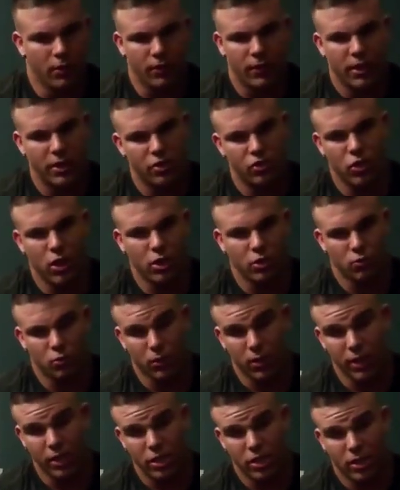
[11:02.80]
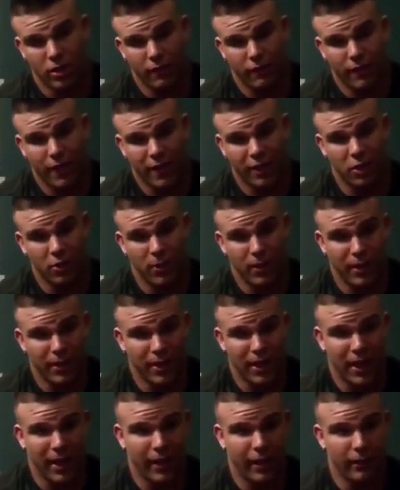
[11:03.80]
these drugs really shouldn't affect you in a
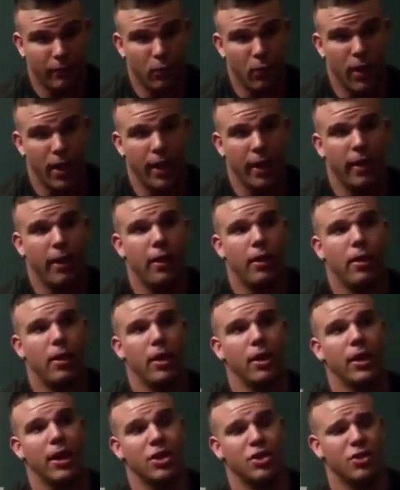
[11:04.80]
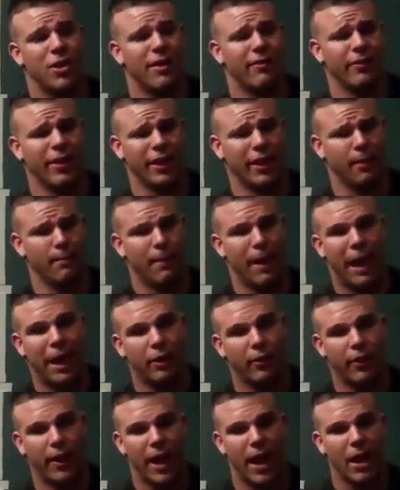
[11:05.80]
negative way, unless you're having like a
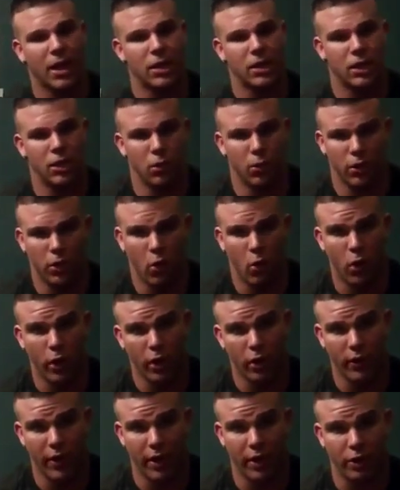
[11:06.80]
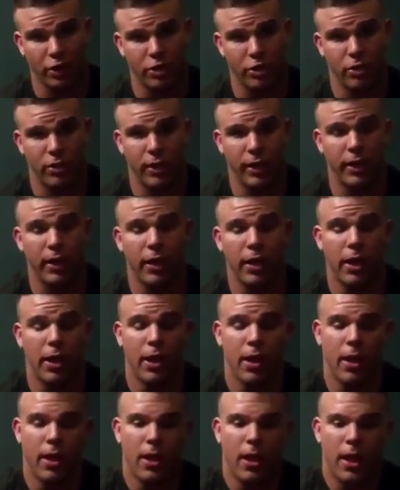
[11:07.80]
bad reaction to an oil that you're shooting.
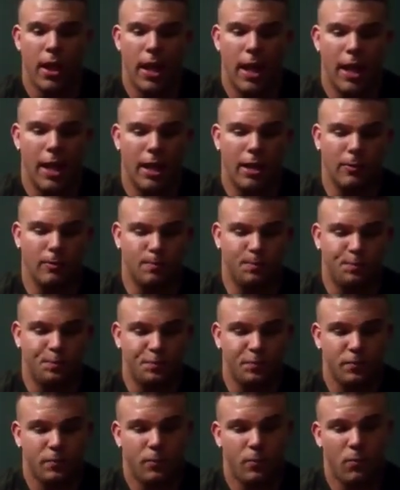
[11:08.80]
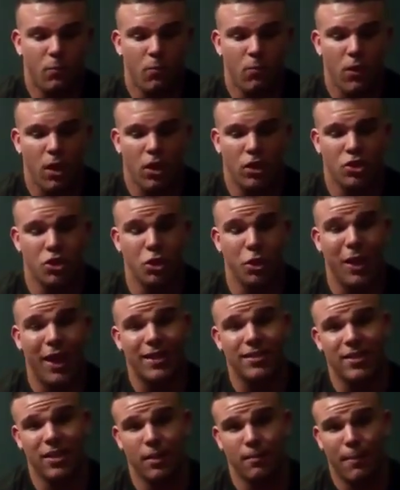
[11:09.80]
So you
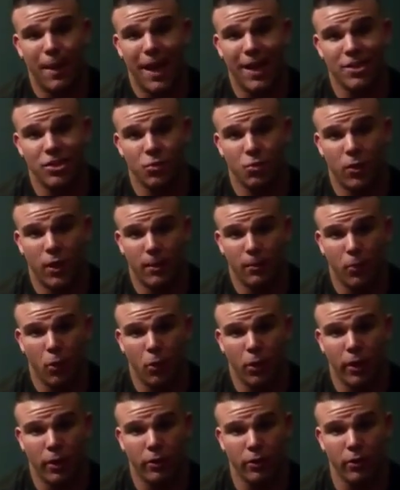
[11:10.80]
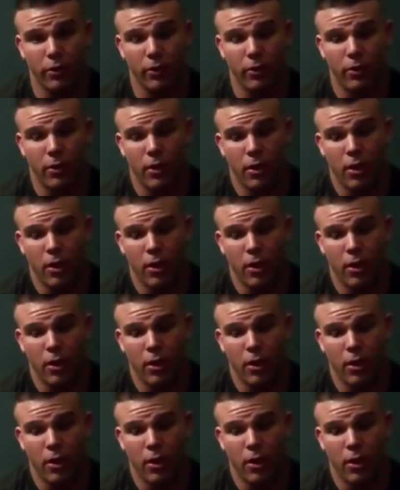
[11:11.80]
guys can imagine what I'm going through.